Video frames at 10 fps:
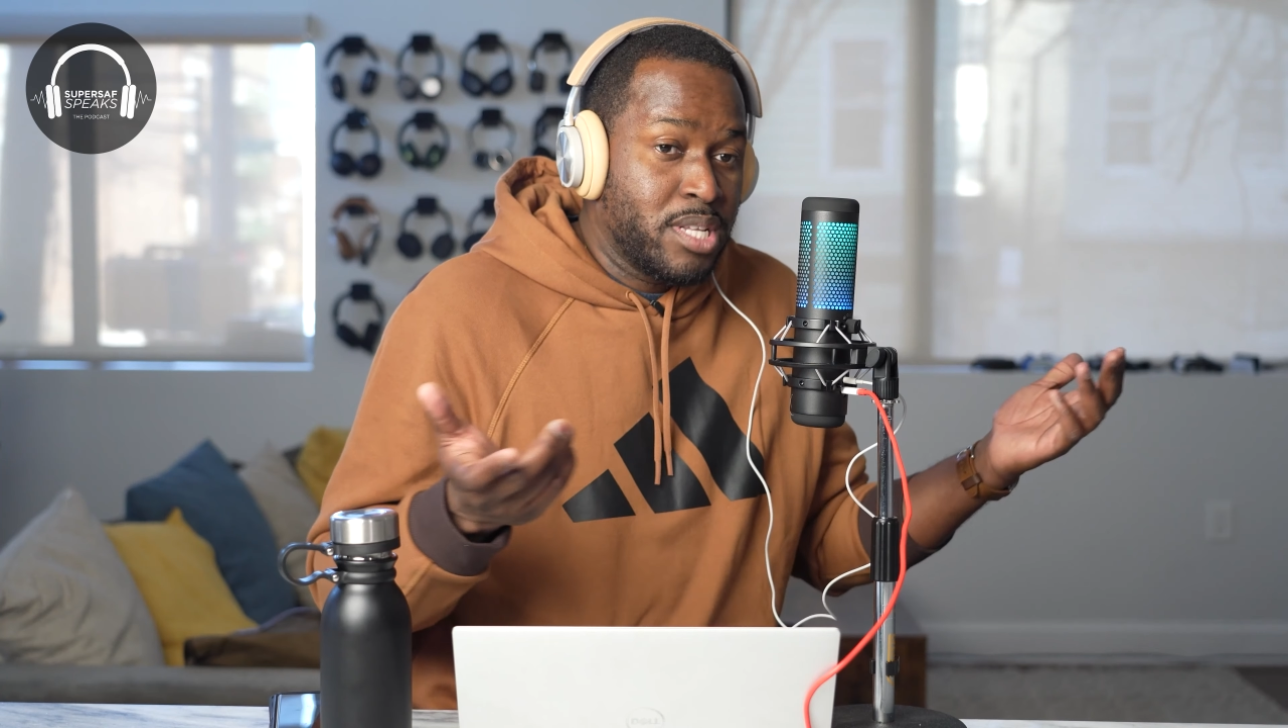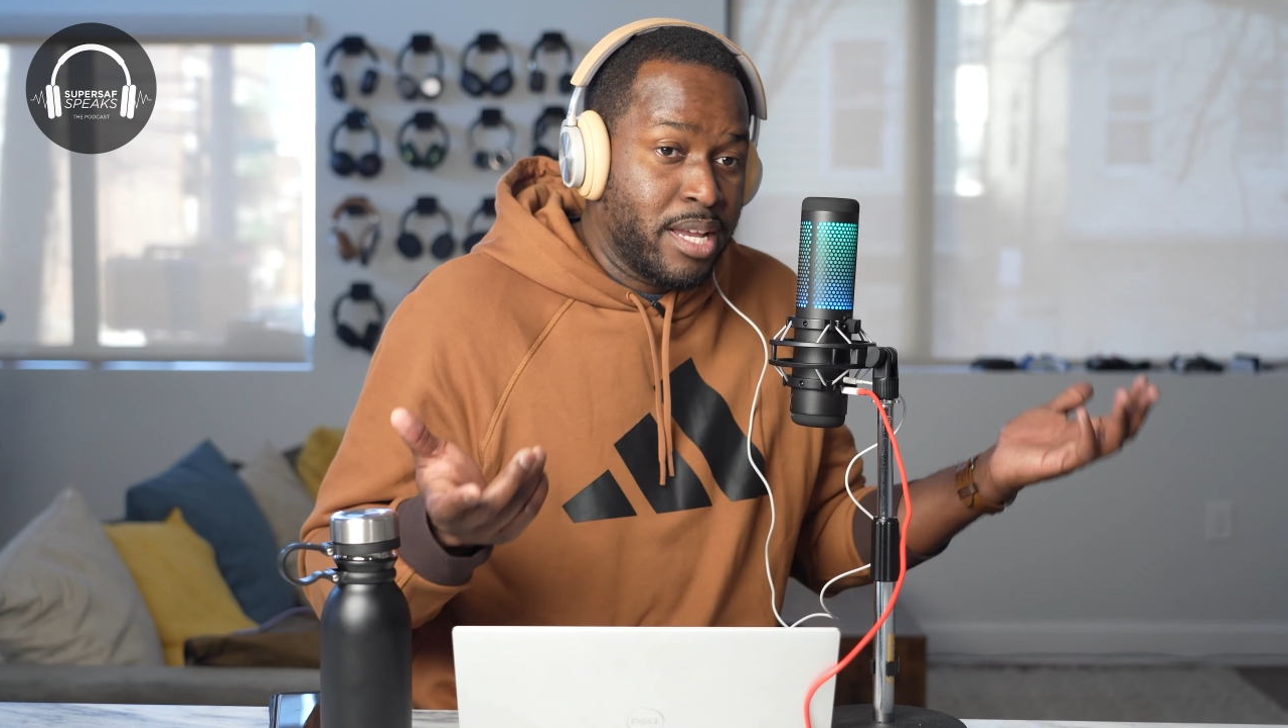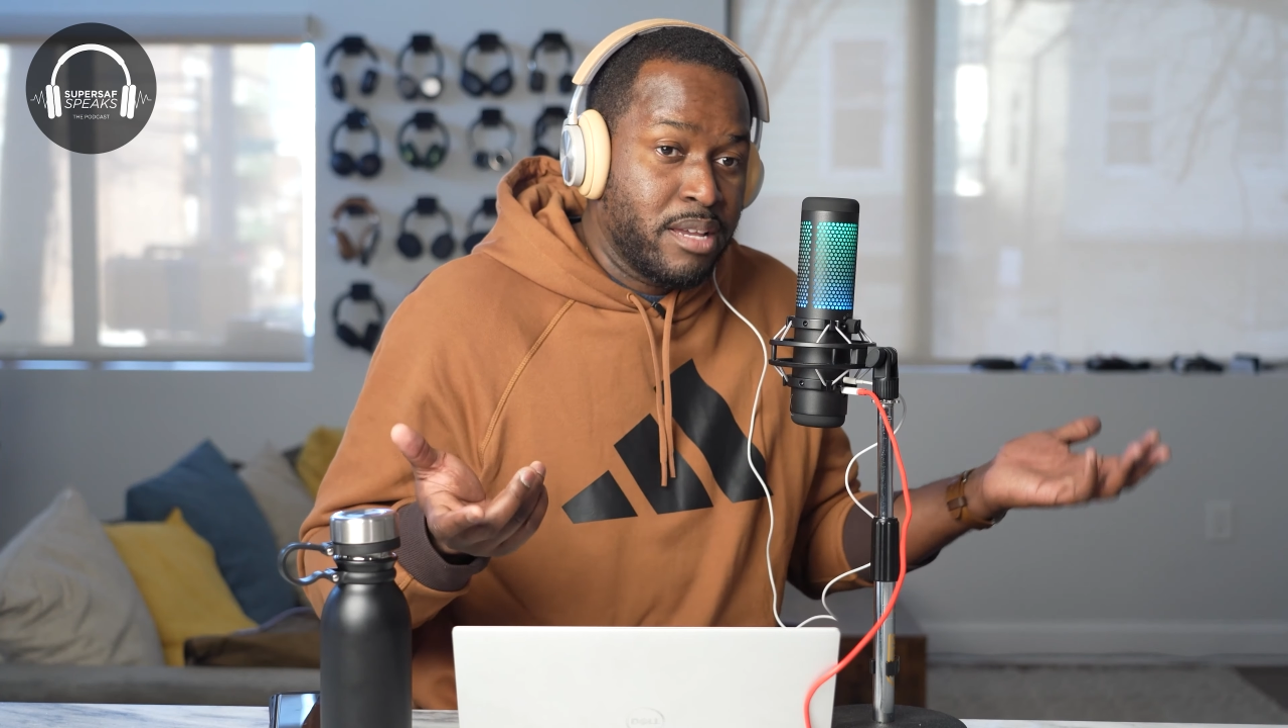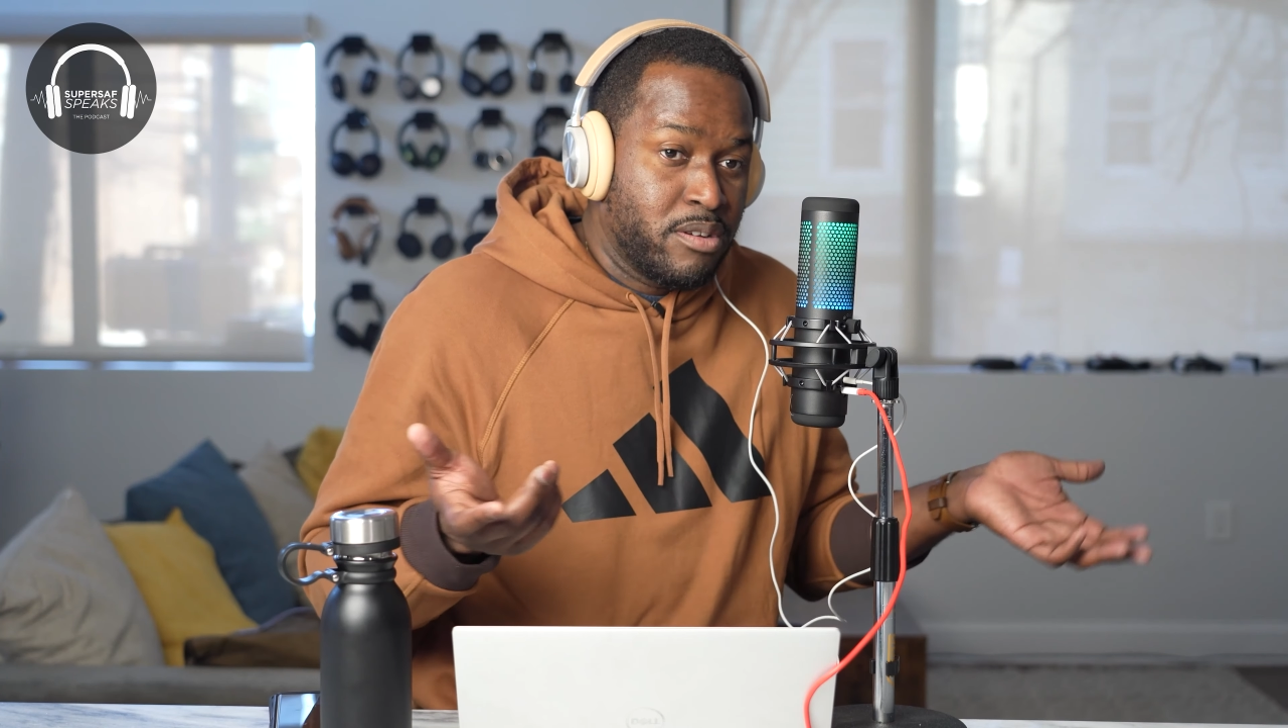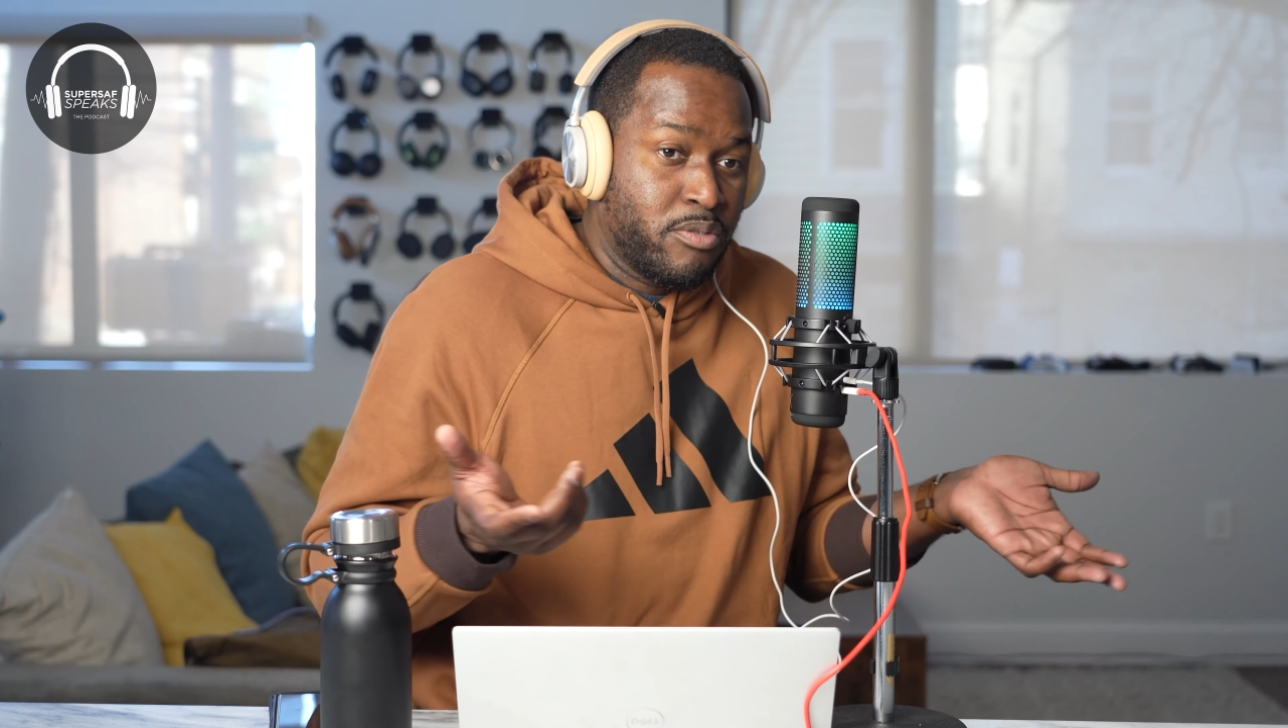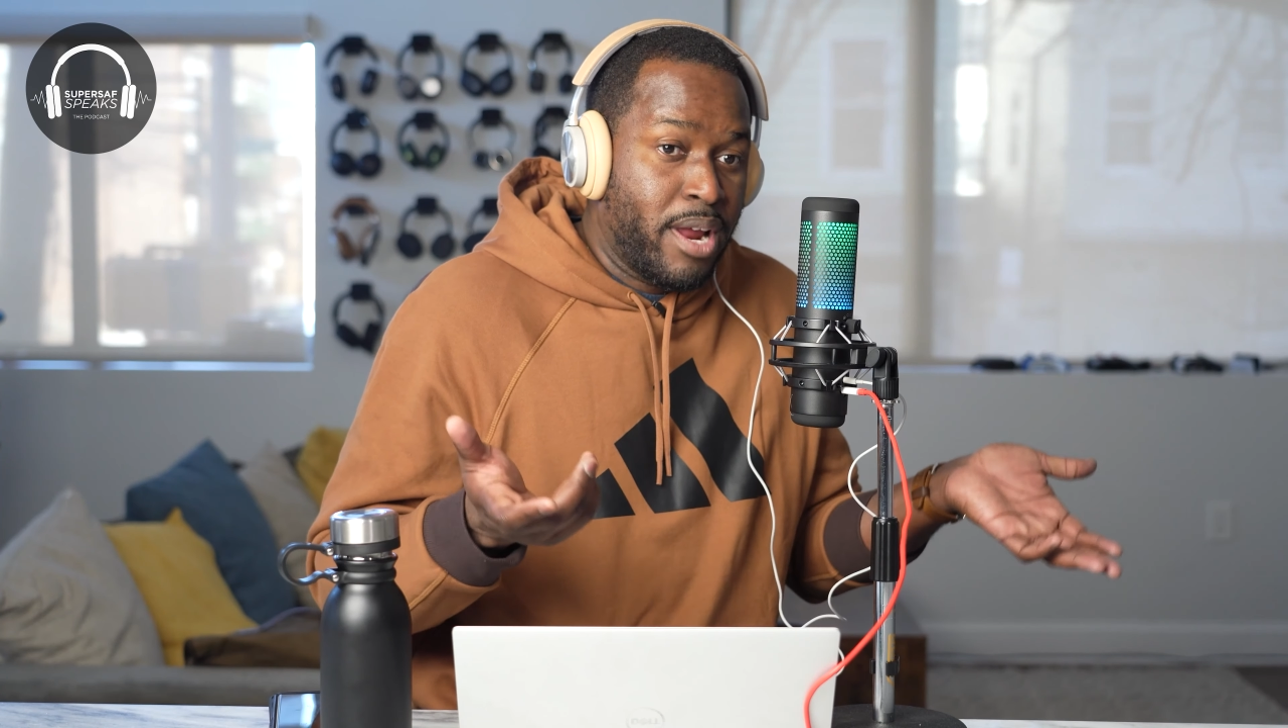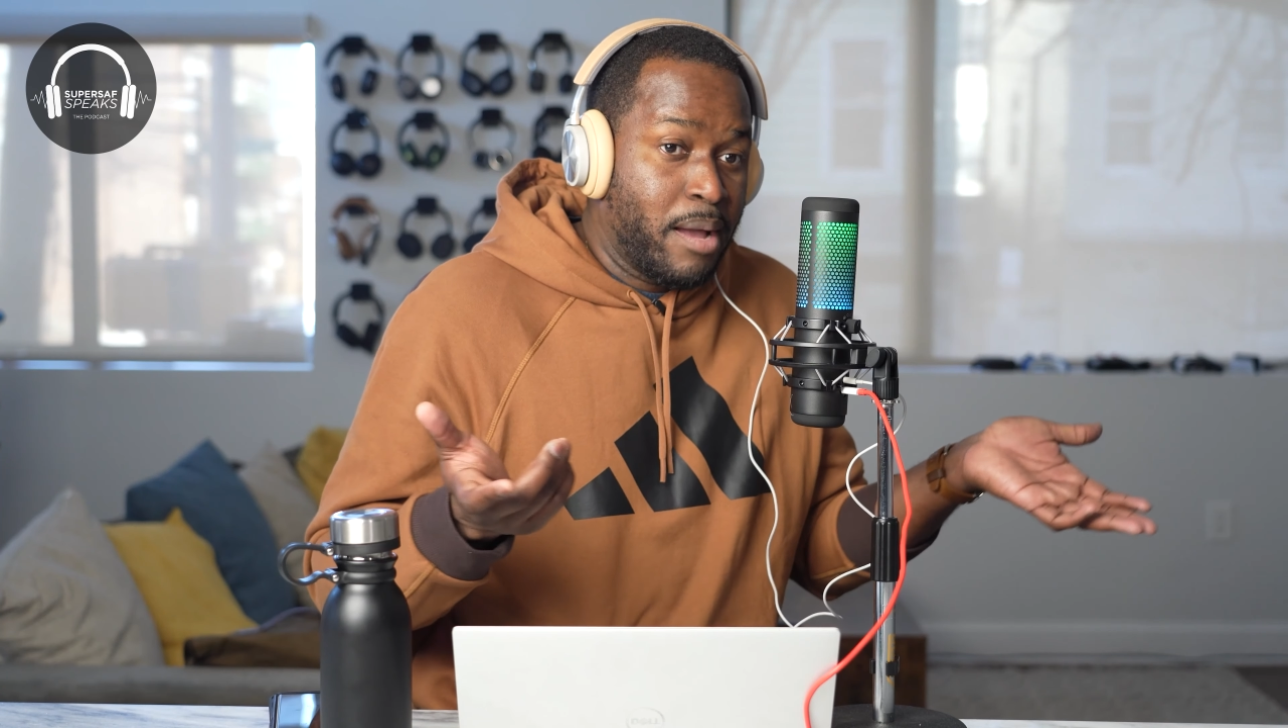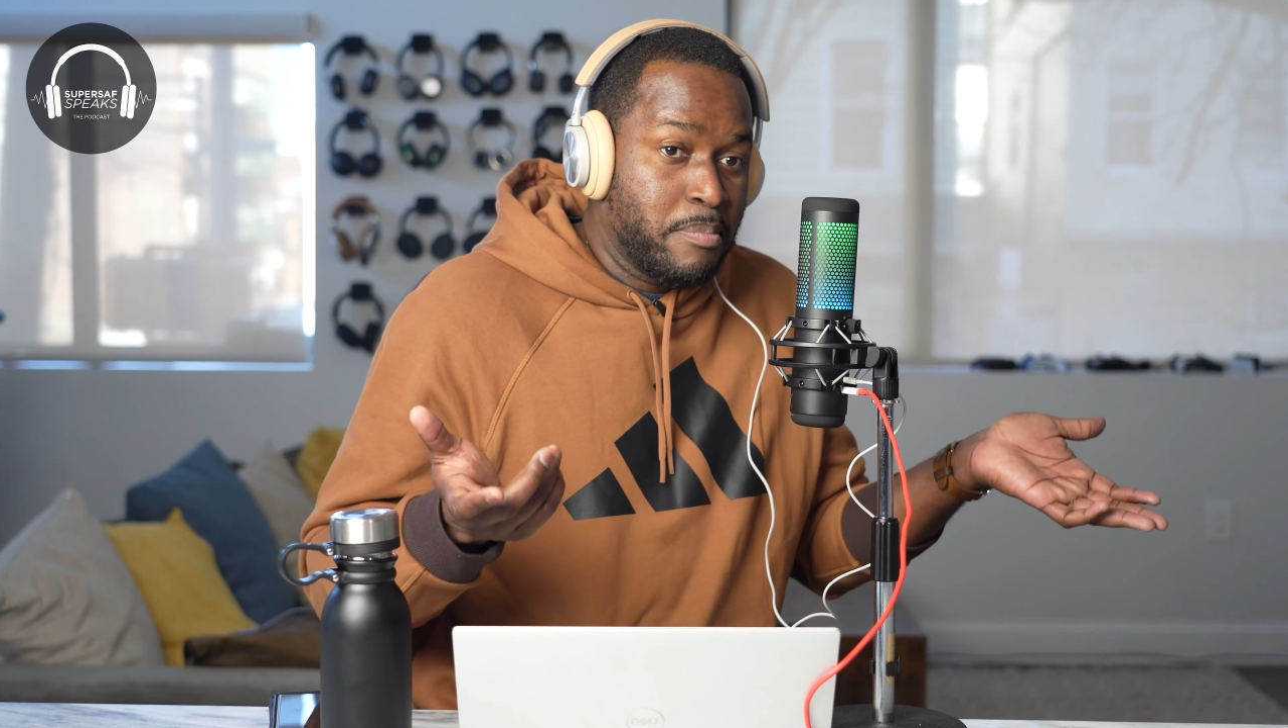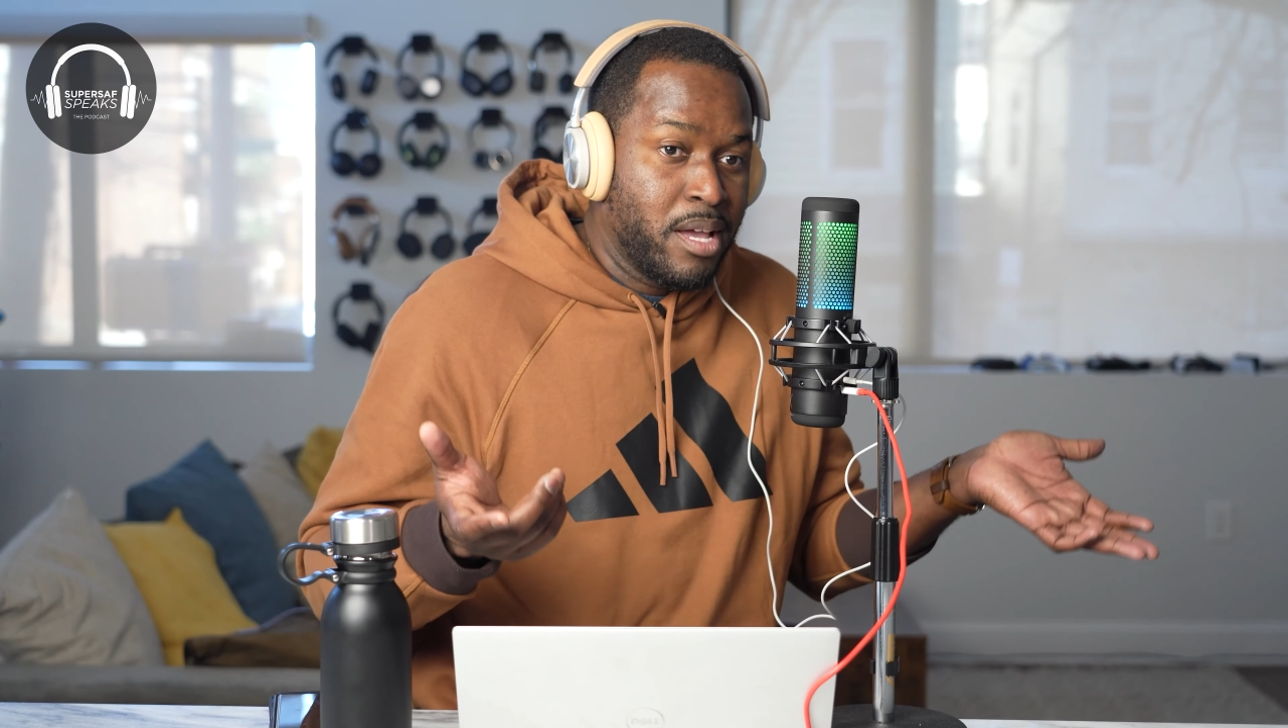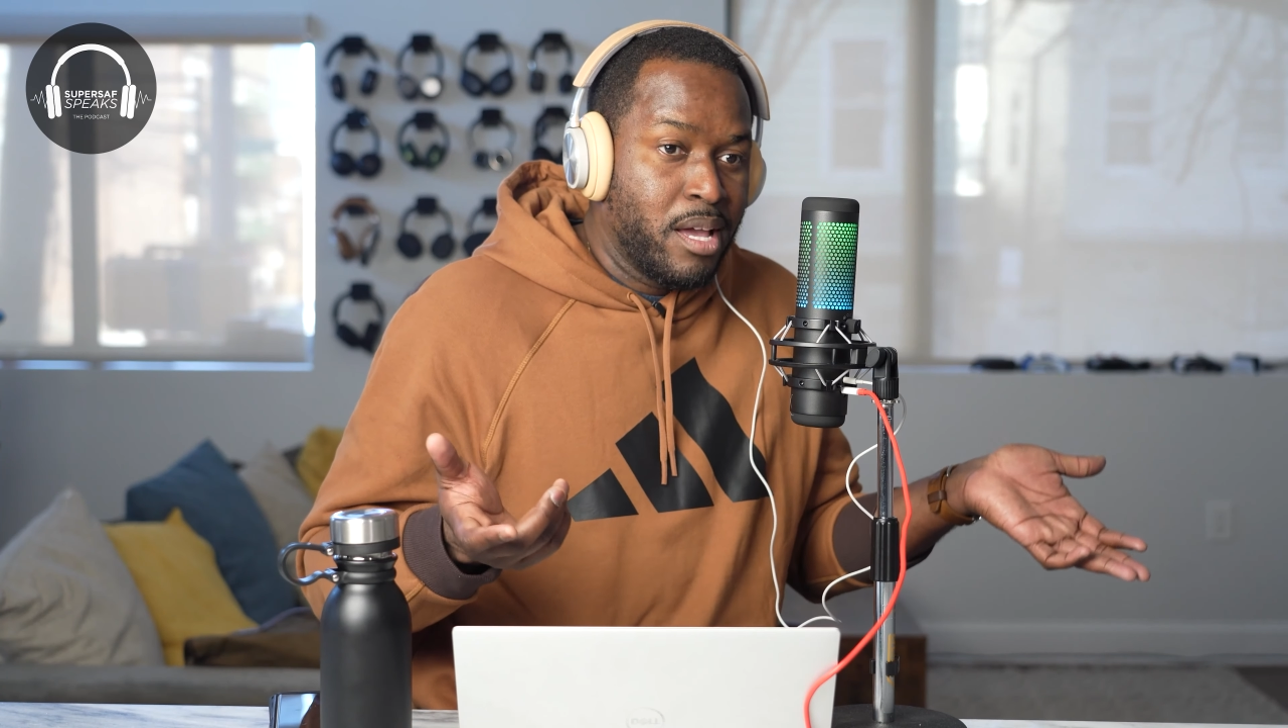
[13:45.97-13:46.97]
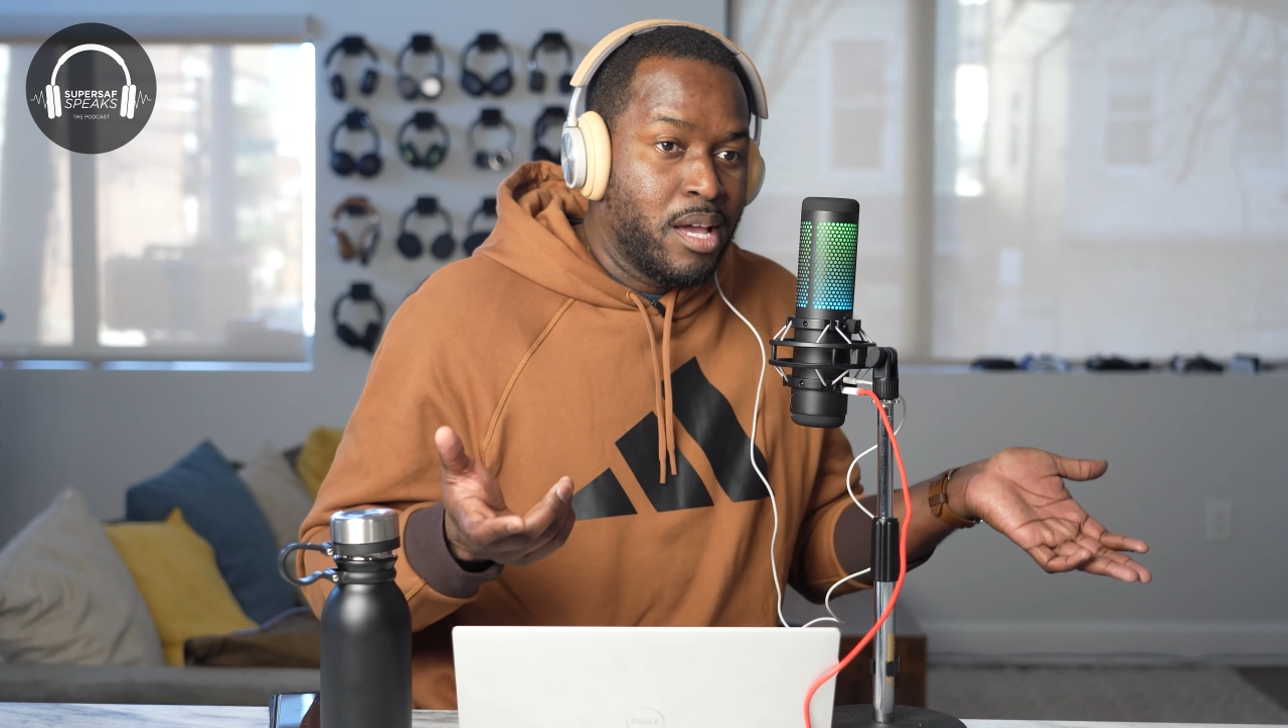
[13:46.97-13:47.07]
like crap.